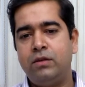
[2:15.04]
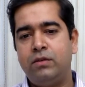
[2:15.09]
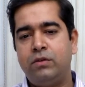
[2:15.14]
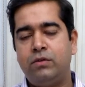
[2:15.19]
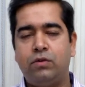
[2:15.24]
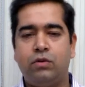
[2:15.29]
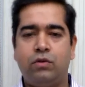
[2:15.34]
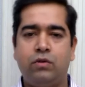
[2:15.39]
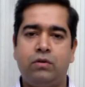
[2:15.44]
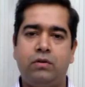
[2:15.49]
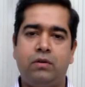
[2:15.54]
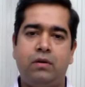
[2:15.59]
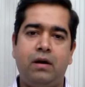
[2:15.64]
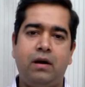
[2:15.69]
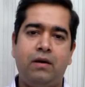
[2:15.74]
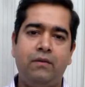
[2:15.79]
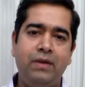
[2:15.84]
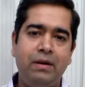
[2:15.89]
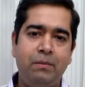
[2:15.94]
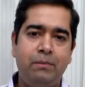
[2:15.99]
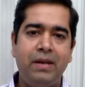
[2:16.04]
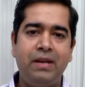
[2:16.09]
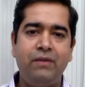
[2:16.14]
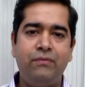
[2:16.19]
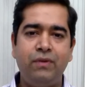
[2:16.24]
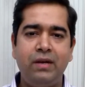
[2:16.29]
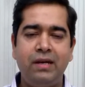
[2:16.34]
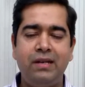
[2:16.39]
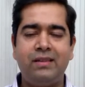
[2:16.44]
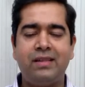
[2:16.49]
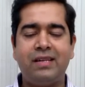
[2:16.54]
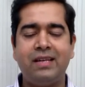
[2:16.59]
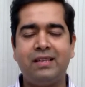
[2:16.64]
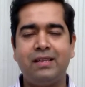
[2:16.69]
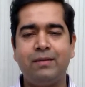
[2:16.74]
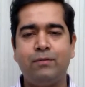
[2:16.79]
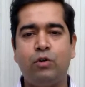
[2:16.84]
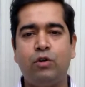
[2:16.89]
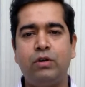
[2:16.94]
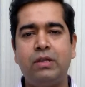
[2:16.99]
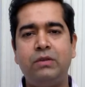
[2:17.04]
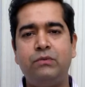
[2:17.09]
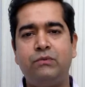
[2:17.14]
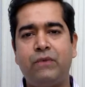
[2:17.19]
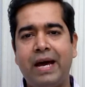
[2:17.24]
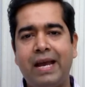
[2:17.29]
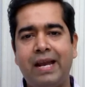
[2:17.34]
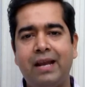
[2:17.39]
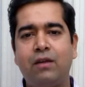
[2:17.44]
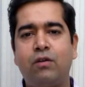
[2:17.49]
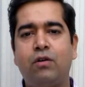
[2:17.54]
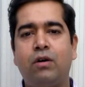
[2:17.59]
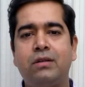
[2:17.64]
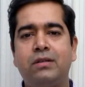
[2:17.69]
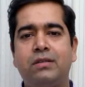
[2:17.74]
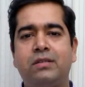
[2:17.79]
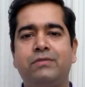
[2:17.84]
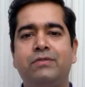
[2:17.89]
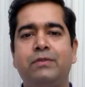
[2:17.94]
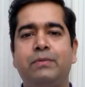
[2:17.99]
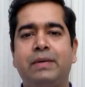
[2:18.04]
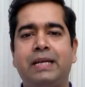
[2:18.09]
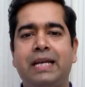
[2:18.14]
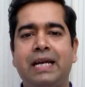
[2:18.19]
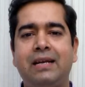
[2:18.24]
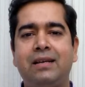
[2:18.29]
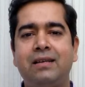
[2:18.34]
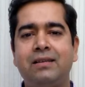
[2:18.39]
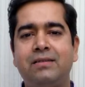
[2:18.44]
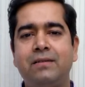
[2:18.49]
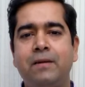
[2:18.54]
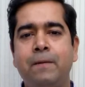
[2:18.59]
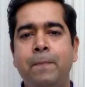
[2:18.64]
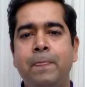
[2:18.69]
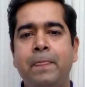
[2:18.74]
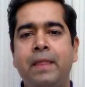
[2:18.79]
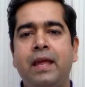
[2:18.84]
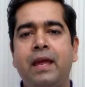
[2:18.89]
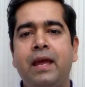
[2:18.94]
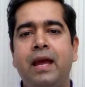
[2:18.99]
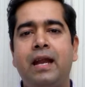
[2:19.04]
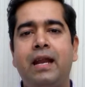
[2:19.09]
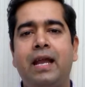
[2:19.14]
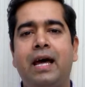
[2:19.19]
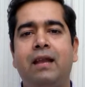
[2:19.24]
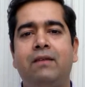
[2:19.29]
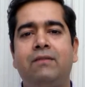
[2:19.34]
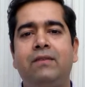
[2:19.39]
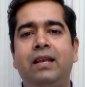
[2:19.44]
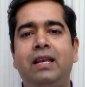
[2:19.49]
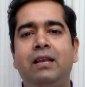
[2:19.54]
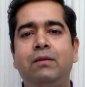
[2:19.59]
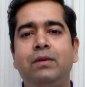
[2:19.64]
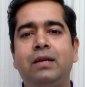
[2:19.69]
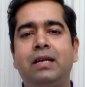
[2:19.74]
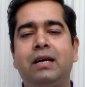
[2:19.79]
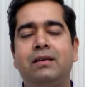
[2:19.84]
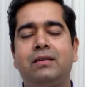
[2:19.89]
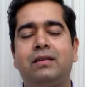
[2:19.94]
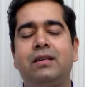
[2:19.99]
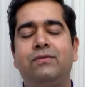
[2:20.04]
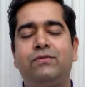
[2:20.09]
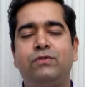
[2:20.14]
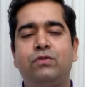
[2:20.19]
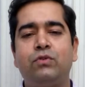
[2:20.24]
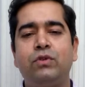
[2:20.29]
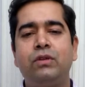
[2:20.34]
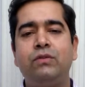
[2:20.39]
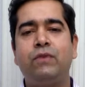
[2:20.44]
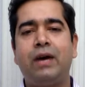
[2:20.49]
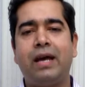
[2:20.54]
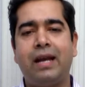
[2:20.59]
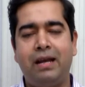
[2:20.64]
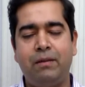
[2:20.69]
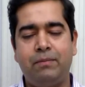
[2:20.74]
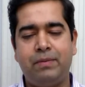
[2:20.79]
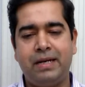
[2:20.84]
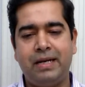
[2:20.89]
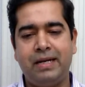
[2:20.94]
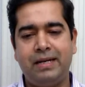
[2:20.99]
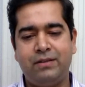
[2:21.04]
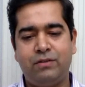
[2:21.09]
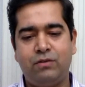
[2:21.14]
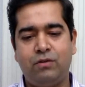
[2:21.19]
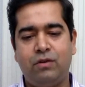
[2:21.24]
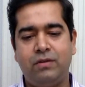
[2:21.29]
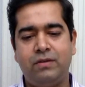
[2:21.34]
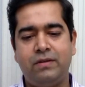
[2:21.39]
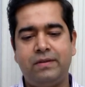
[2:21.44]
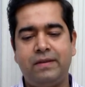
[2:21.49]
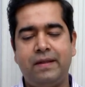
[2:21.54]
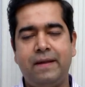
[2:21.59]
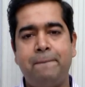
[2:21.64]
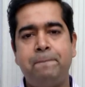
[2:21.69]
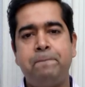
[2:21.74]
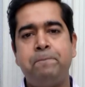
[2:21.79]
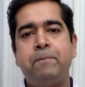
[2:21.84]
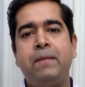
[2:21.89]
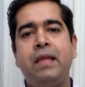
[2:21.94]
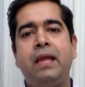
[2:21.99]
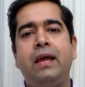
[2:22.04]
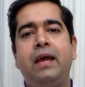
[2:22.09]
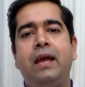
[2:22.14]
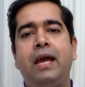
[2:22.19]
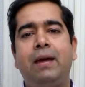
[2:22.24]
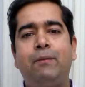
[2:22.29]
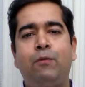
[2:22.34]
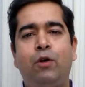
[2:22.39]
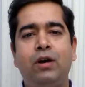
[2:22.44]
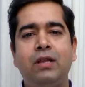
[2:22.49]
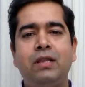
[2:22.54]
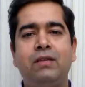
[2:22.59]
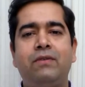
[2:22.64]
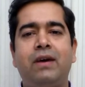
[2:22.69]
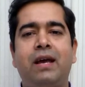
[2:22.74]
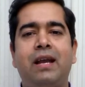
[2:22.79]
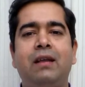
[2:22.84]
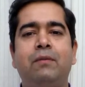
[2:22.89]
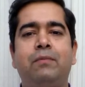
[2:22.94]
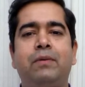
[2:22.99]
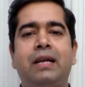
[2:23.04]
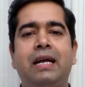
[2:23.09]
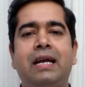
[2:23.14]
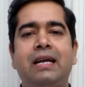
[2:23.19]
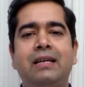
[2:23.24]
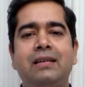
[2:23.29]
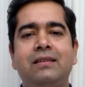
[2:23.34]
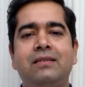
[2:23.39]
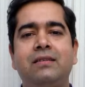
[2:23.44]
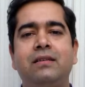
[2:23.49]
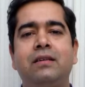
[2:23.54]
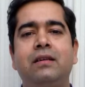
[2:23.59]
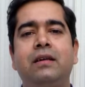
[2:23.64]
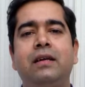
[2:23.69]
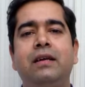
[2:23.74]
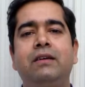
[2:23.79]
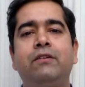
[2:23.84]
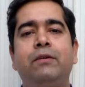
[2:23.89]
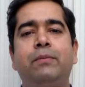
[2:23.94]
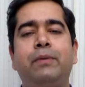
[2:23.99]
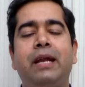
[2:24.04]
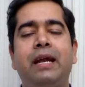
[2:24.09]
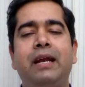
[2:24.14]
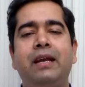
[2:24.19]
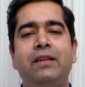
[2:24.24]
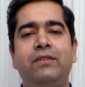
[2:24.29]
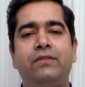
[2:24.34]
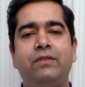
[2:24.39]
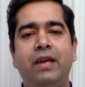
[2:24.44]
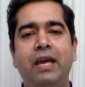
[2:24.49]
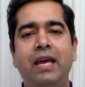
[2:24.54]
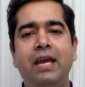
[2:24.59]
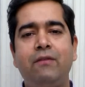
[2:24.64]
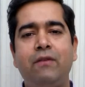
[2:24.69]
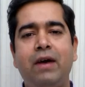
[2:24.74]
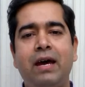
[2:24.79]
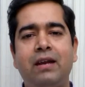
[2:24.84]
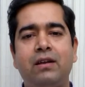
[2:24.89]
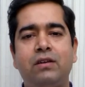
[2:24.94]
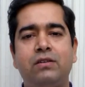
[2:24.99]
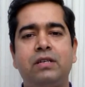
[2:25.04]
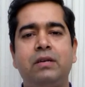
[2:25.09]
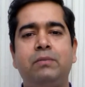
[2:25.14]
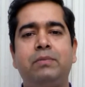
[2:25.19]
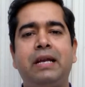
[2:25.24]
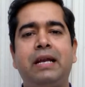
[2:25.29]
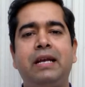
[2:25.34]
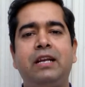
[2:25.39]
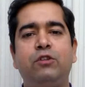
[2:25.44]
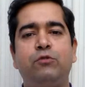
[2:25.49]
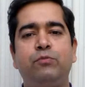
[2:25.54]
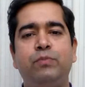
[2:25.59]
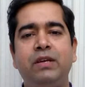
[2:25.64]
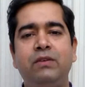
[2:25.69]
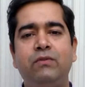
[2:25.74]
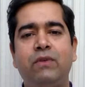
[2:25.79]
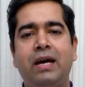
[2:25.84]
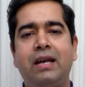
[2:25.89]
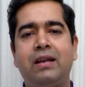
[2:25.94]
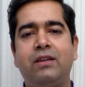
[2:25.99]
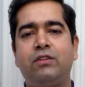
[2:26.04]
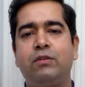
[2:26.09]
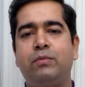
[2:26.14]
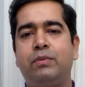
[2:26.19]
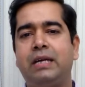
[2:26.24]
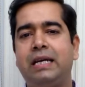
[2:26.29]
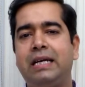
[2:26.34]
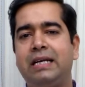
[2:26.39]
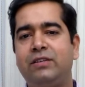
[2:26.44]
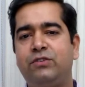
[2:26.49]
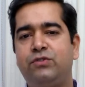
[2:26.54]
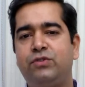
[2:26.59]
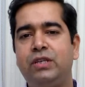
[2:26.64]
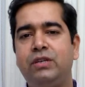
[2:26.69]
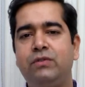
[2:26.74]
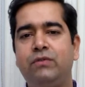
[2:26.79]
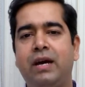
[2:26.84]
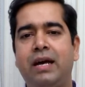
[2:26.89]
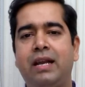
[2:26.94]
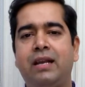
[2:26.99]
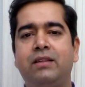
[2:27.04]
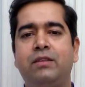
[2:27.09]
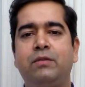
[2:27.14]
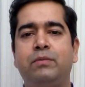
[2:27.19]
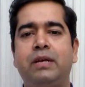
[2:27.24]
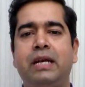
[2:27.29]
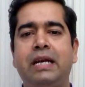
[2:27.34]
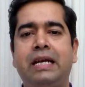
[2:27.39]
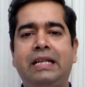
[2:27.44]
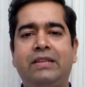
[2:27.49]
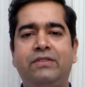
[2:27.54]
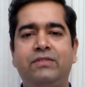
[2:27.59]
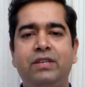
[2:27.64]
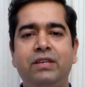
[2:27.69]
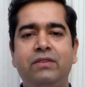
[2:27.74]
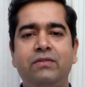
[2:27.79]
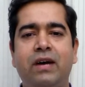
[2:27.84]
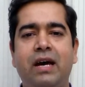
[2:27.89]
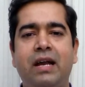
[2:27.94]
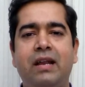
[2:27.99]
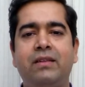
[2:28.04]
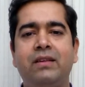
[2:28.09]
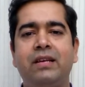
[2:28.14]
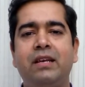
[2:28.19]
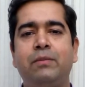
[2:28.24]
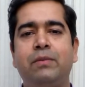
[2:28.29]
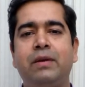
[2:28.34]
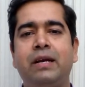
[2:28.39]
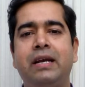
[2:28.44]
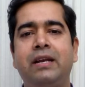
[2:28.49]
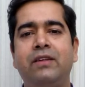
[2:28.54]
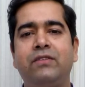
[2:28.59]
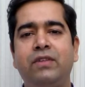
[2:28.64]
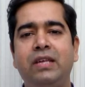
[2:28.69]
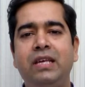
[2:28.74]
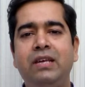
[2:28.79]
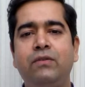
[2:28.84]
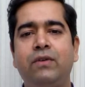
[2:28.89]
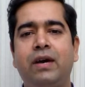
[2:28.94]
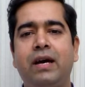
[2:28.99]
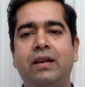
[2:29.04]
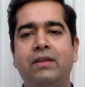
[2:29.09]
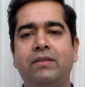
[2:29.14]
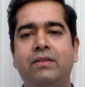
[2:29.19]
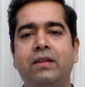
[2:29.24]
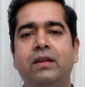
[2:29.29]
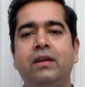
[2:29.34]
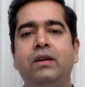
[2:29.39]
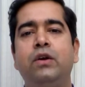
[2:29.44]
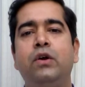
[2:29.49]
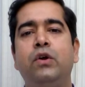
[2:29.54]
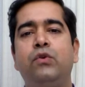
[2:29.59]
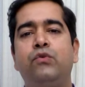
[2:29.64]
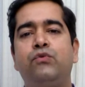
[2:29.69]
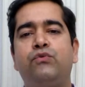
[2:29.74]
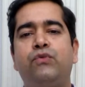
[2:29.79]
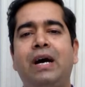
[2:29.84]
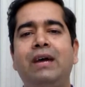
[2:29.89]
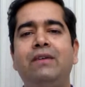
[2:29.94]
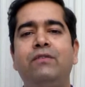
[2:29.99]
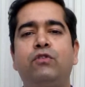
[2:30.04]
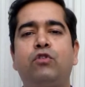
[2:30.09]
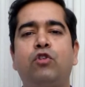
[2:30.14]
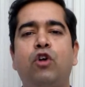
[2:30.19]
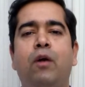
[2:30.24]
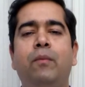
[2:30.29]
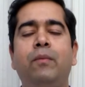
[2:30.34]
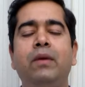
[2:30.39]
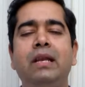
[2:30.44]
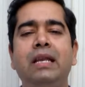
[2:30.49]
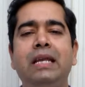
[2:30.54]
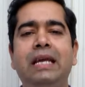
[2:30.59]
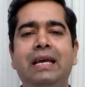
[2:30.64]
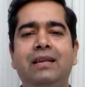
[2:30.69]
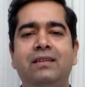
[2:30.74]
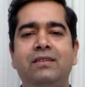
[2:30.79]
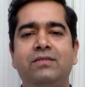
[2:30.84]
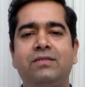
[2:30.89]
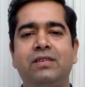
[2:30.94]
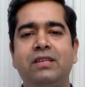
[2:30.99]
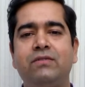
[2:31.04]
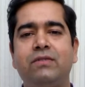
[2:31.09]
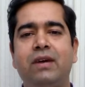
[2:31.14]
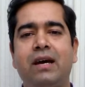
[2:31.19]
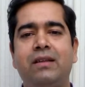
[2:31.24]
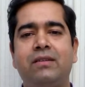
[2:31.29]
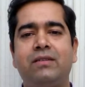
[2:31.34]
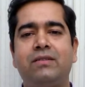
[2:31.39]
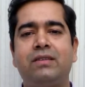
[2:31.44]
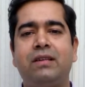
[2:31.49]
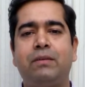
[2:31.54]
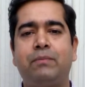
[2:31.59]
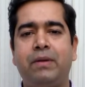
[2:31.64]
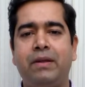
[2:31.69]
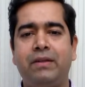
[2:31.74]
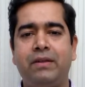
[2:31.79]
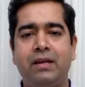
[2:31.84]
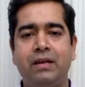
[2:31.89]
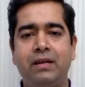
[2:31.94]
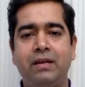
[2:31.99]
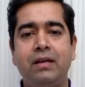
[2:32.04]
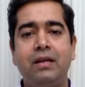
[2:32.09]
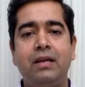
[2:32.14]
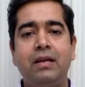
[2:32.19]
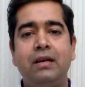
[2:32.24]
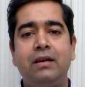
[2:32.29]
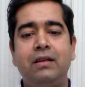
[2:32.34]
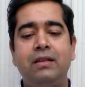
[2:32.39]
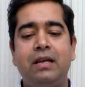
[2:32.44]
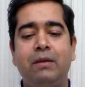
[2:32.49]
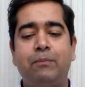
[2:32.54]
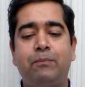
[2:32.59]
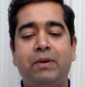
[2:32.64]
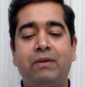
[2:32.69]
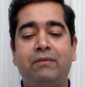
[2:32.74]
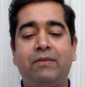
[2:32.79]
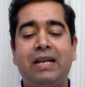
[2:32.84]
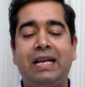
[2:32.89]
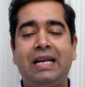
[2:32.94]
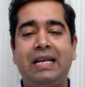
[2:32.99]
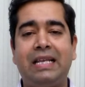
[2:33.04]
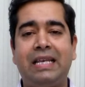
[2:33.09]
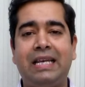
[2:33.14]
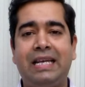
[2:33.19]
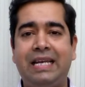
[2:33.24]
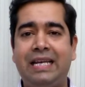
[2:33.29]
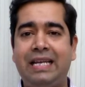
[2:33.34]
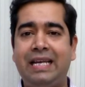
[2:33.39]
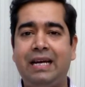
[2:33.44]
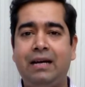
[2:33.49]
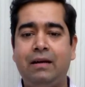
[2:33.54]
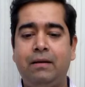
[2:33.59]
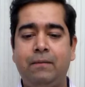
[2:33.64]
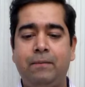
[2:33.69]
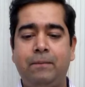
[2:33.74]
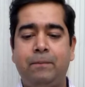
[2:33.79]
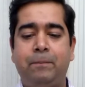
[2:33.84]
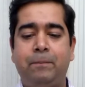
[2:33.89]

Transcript: So we'll briefly discuss about the viral causes of hepatitis, and we'll limit ourselves to the viral hepatitis causes. Among the viral hepatitis, hepatitis A virus, hepatitis B virus, hepatitis C virus, hepatitis D virus, and hepatitis E virus. 5 commonly existing viruses are present. They are prevalent in India.